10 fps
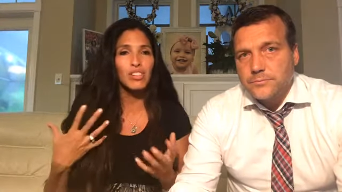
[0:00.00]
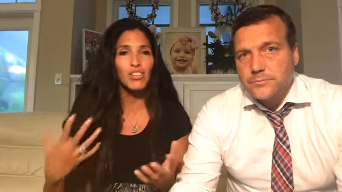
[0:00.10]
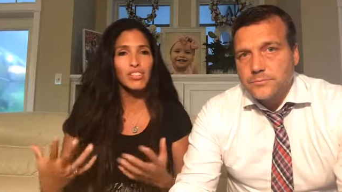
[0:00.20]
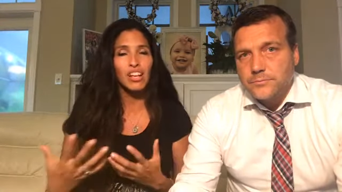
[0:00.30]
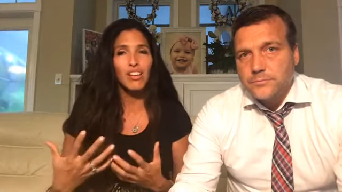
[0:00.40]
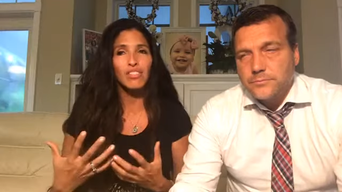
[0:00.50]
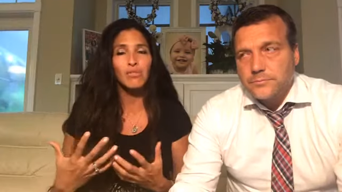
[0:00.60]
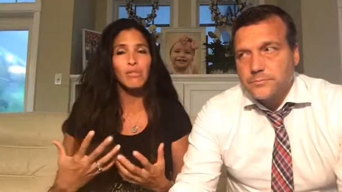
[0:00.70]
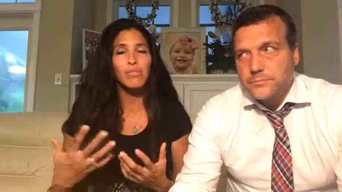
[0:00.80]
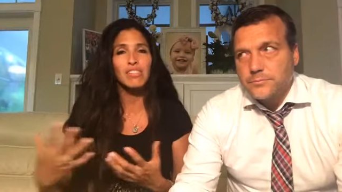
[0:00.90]
Speaker 1: on ourselves that
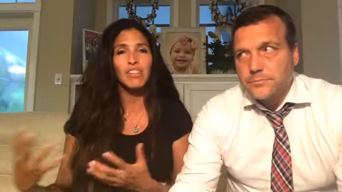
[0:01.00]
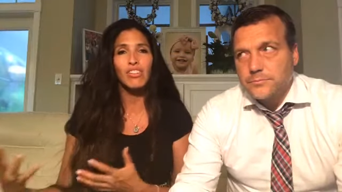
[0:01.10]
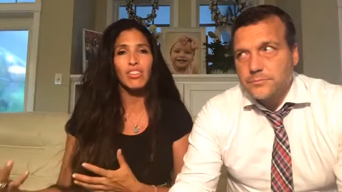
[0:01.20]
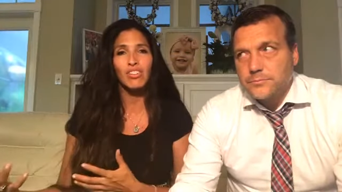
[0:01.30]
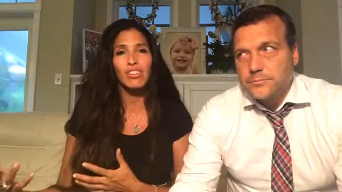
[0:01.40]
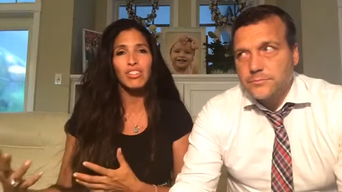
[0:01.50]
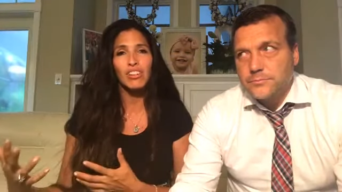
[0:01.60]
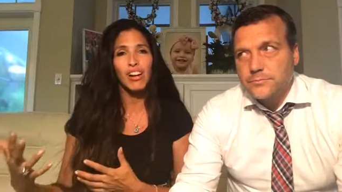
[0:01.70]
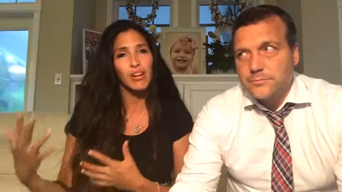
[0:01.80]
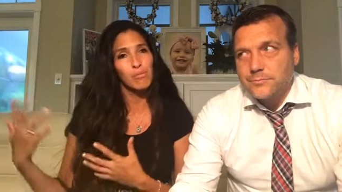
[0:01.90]
we miss out on
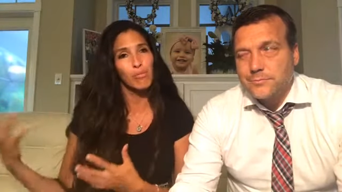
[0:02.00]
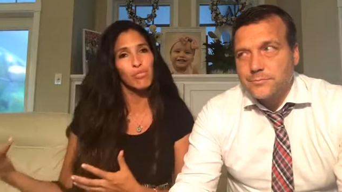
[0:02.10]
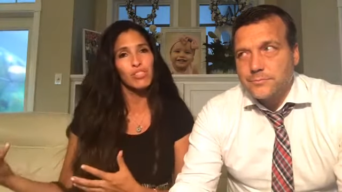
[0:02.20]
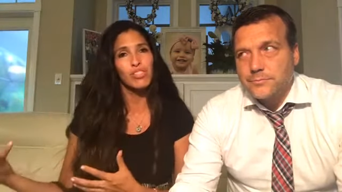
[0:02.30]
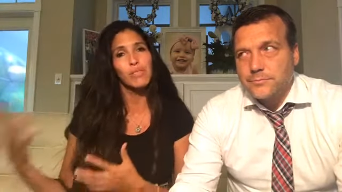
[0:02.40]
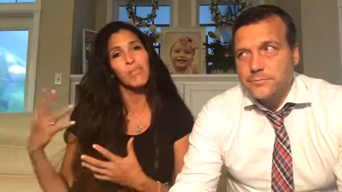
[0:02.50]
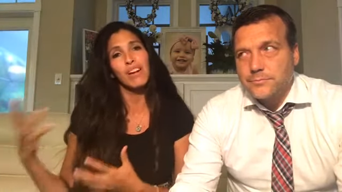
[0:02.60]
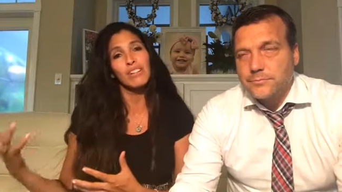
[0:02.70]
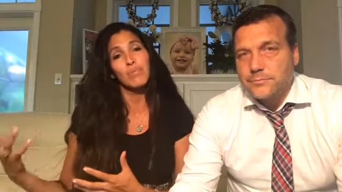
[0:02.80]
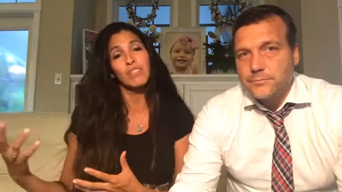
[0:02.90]
our most
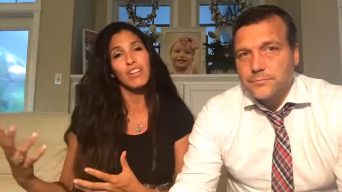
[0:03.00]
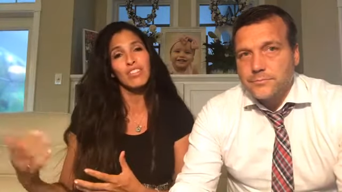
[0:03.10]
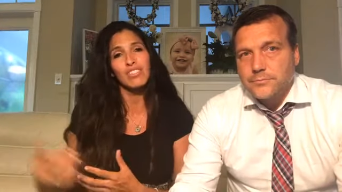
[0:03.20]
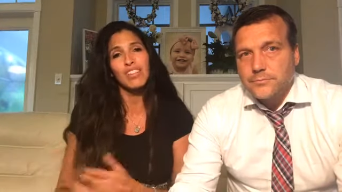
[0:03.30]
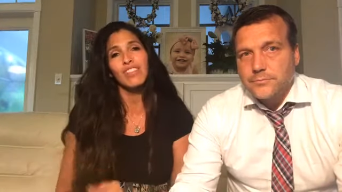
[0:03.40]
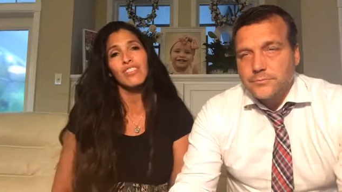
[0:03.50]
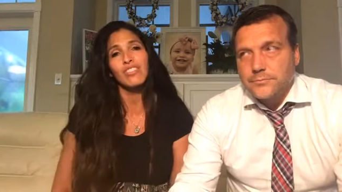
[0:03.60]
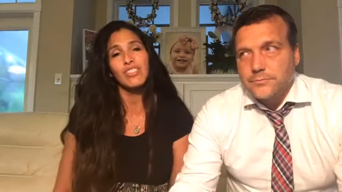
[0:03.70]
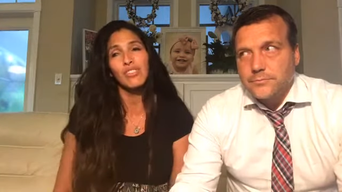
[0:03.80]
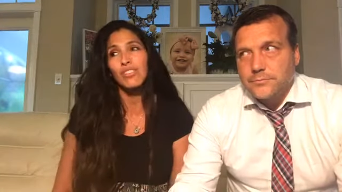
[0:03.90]
prized possessions, that's our
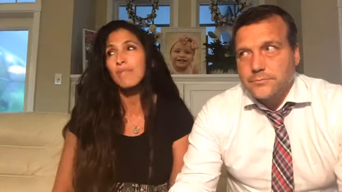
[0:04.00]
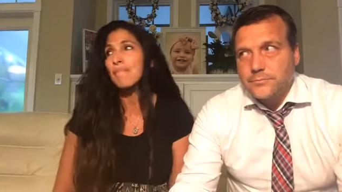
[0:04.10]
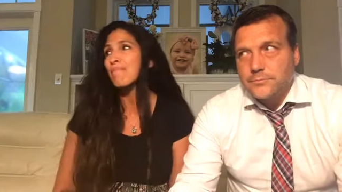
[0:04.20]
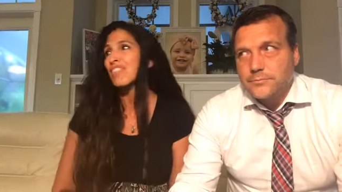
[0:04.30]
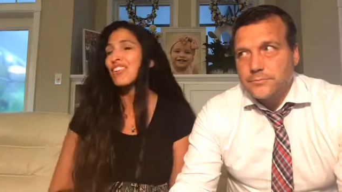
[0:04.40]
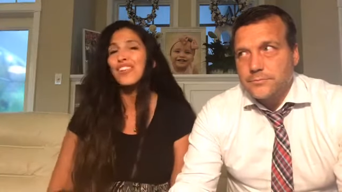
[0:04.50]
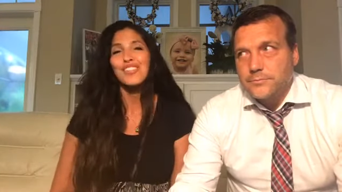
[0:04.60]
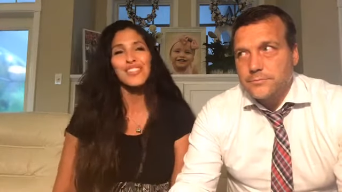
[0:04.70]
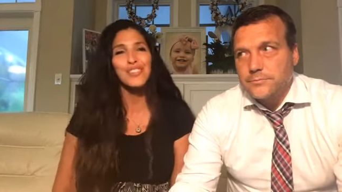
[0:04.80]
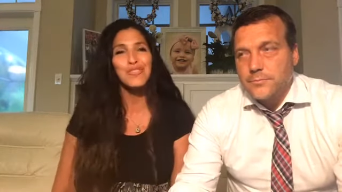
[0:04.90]
children.
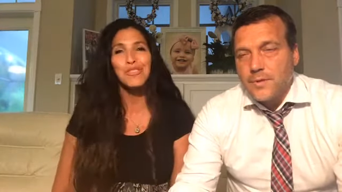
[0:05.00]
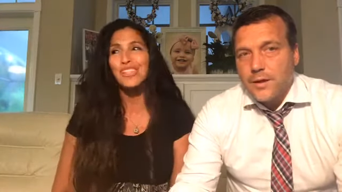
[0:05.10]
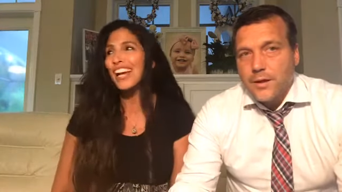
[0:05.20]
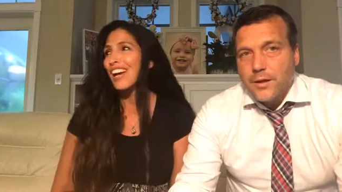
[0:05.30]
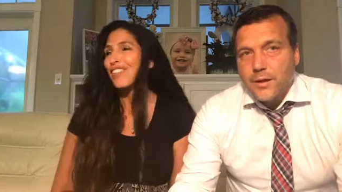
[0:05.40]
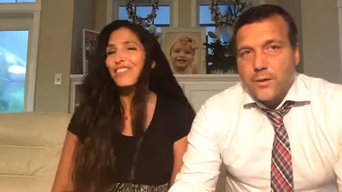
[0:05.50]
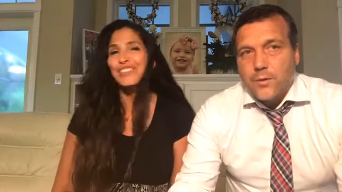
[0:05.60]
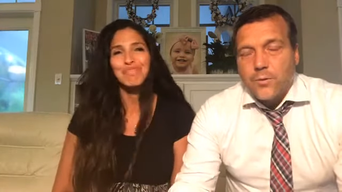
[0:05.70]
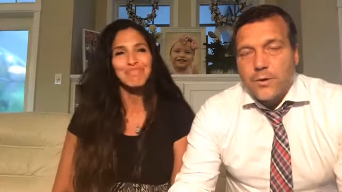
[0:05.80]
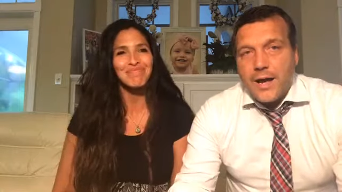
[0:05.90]
So we're gonna have
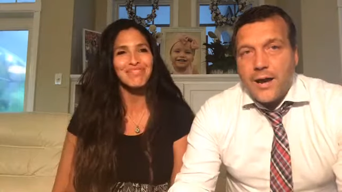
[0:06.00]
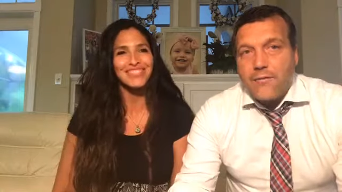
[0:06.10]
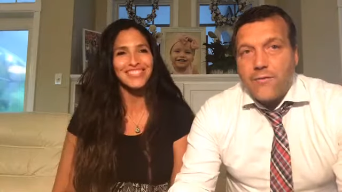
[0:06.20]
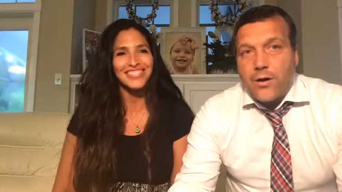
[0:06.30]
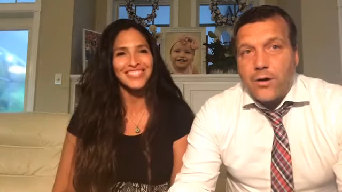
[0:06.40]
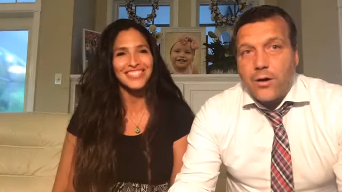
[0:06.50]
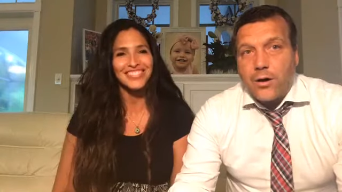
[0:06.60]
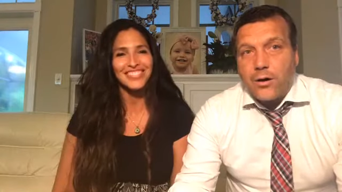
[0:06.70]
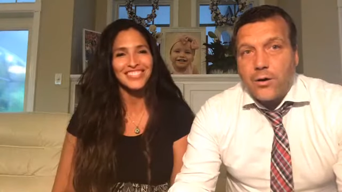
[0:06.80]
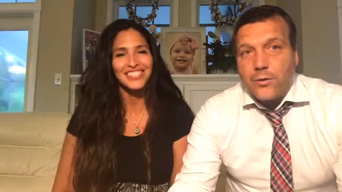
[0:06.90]
Speaker 2: we're gonna have
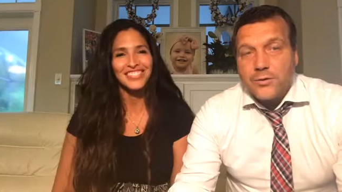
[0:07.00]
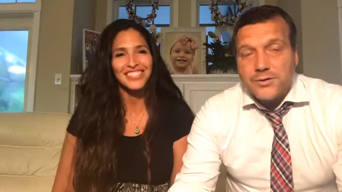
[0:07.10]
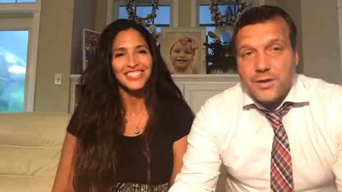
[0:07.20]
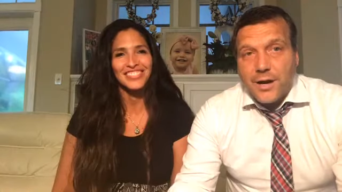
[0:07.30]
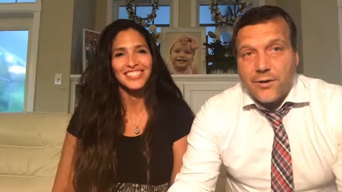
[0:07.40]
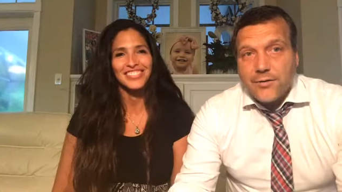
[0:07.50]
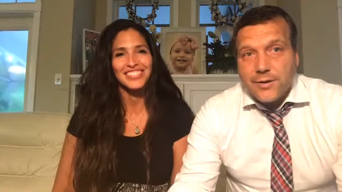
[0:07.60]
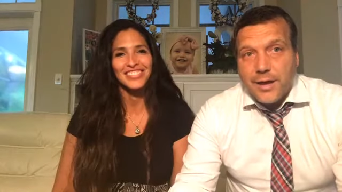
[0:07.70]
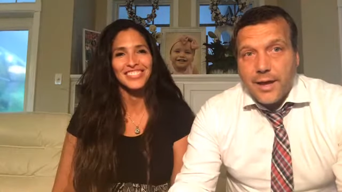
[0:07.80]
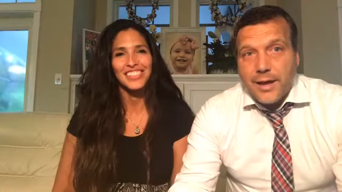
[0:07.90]
our oldest daughter
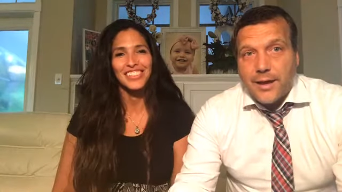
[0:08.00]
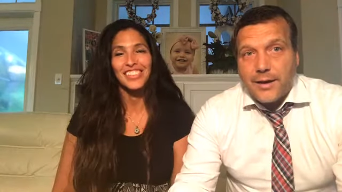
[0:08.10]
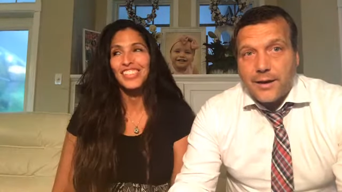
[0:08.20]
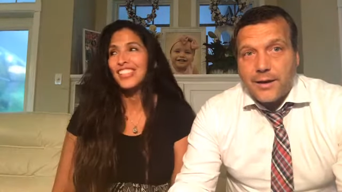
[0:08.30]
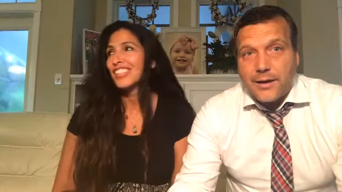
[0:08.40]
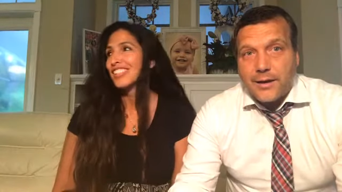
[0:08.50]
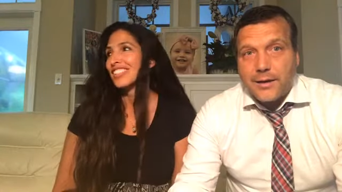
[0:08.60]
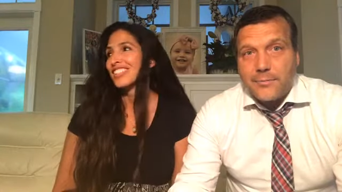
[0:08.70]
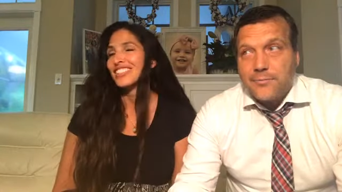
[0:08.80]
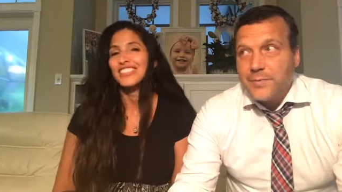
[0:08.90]
and
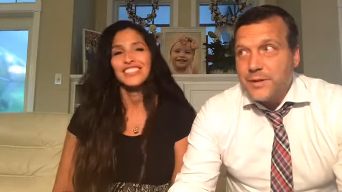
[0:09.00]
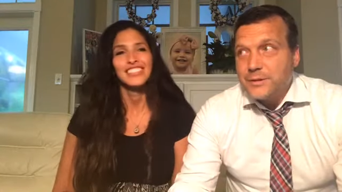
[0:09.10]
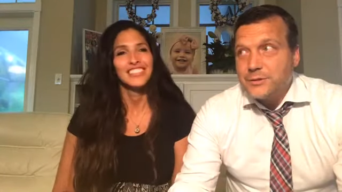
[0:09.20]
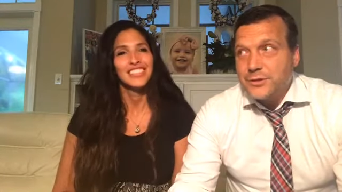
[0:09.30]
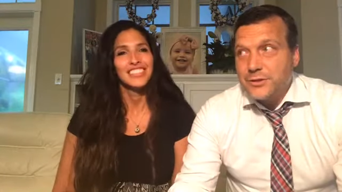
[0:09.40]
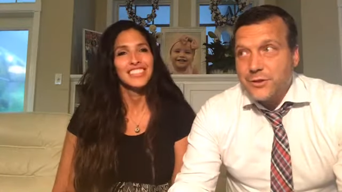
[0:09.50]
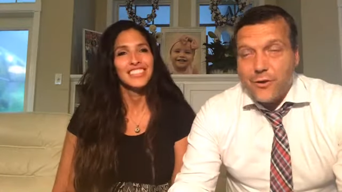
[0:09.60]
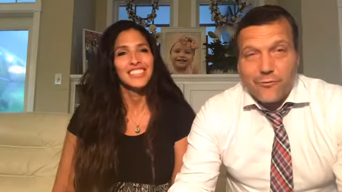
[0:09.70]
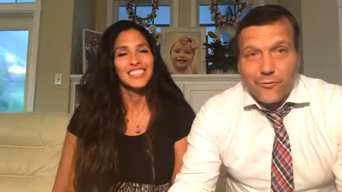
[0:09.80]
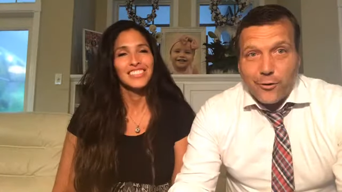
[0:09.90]
um, she's gonna go
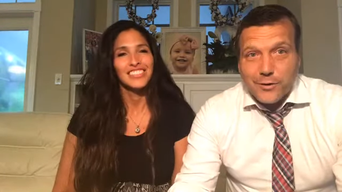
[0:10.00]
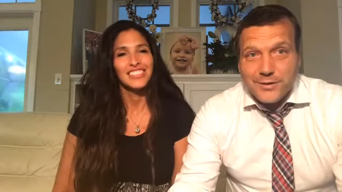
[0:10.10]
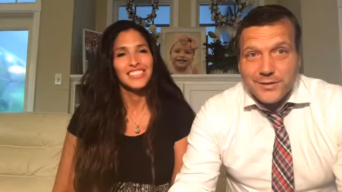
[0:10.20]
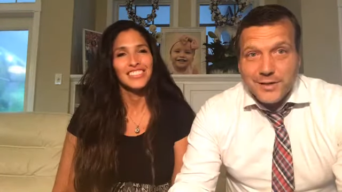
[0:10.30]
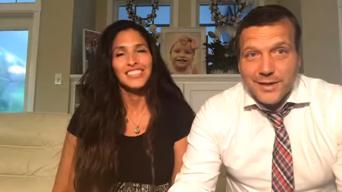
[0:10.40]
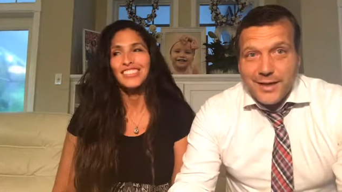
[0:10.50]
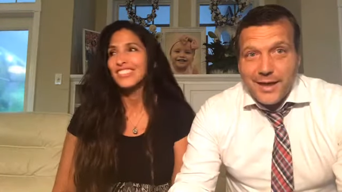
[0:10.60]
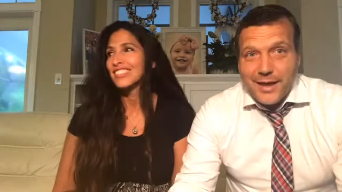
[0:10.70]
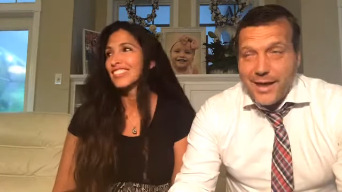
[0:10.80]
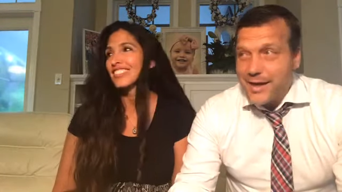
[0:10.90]
first.
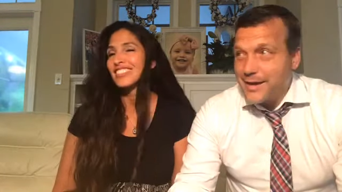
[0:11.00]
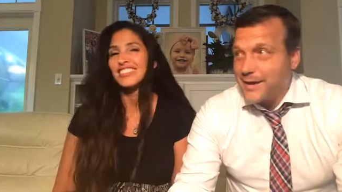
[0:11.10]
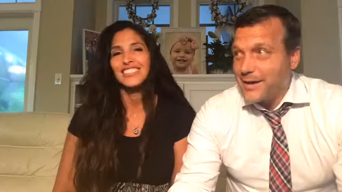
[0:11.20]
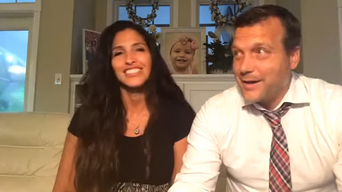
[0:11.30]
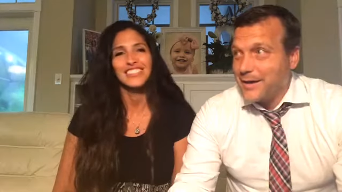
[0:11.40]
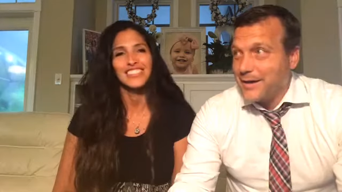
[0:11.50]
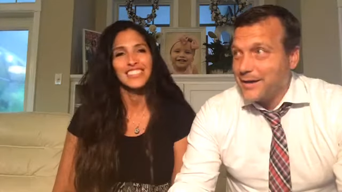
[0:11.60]
And uh,